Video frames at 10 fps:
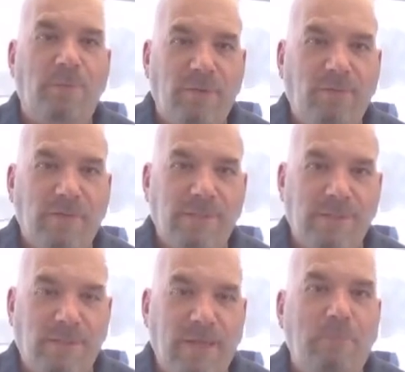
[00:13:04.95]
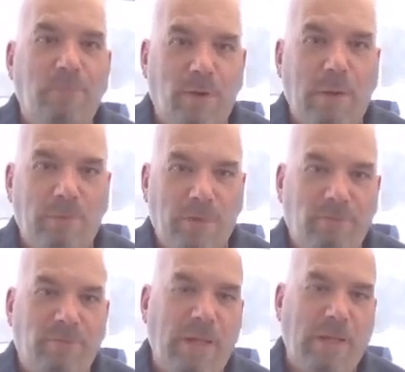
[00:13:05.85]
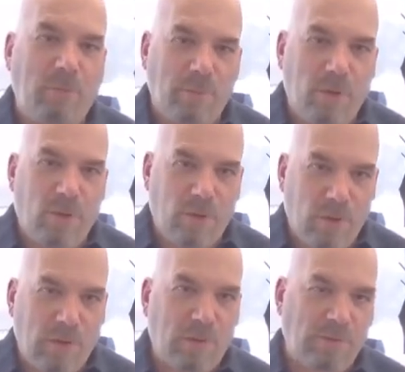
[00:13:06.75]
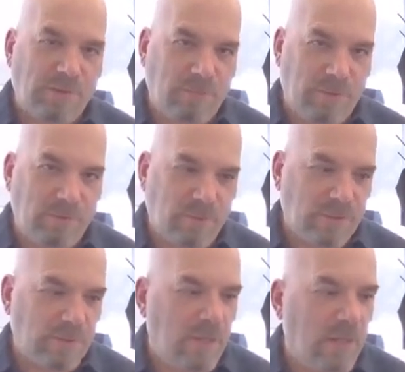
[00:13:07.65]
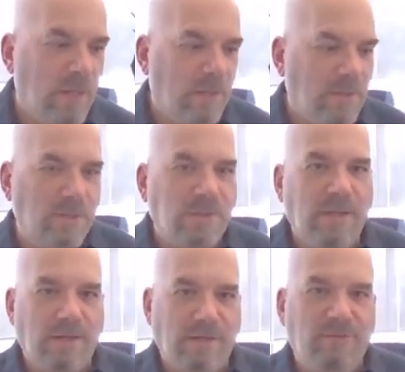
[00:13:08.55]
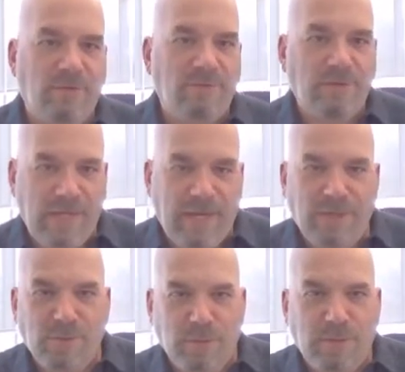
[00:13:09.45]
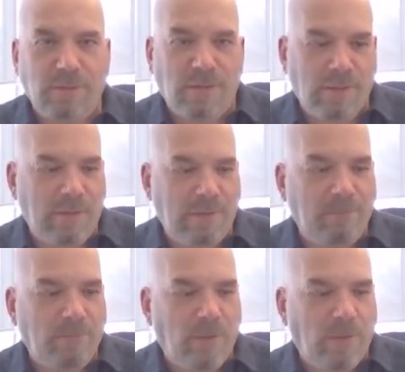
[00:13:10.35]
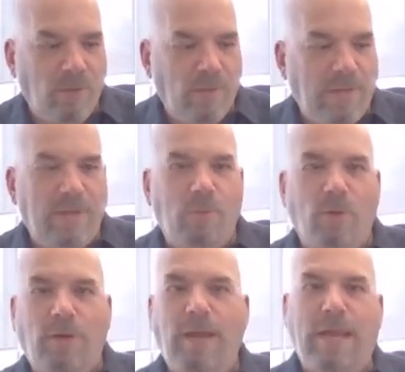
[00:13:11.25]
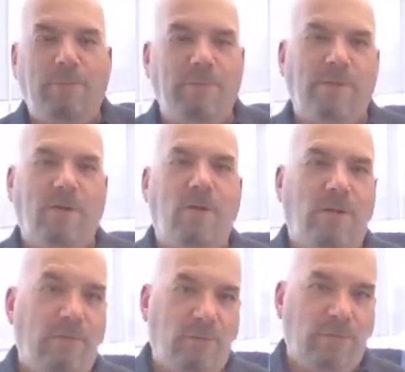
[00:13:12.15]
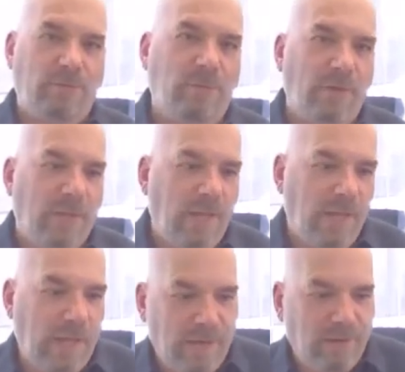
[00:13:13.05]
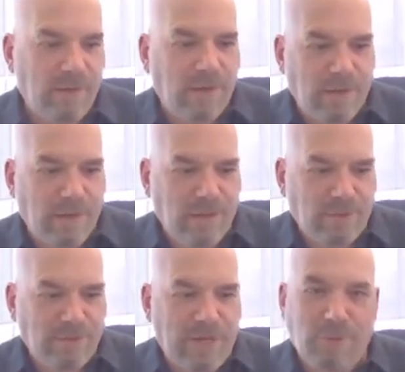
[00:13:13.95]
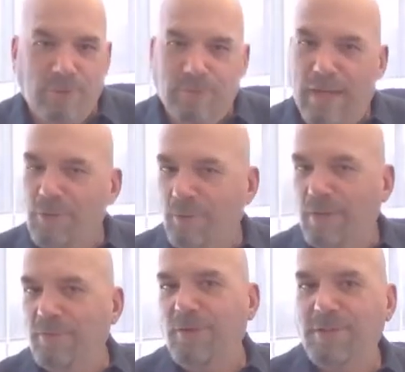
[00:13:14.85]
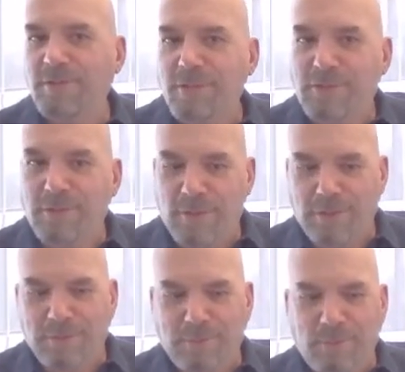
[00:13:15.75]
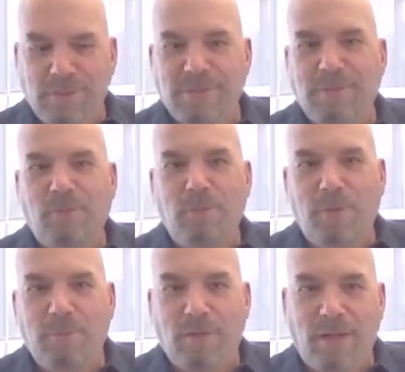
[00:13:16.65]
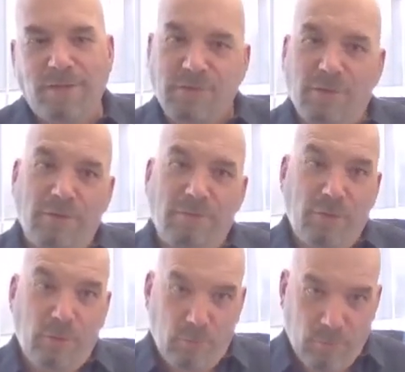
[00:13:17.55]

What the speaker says: previously, that prompted a follow-up call or some interest, just that level of engagement. That networking happens at all levels. And I say, I don't live in his district, but some of the people I serve do.